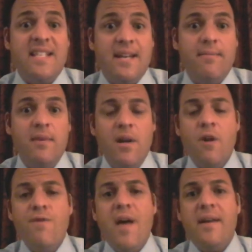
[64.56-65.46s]
him
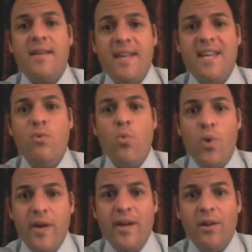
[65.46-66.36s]
that he
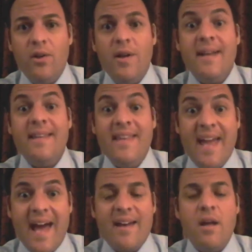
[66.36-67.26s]
will
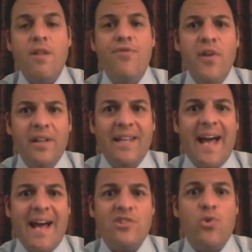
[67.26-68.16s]
get the
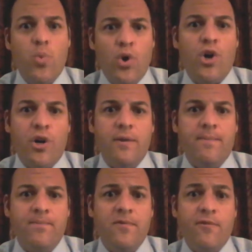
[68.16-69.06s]
last word.
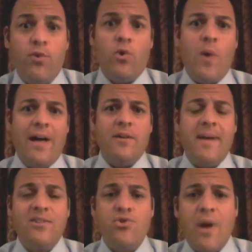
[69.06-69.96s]
For Wild
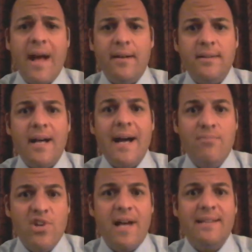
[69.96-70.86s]
About Trial,
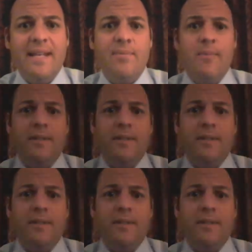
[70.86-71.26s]
I'm Jon Leiberman.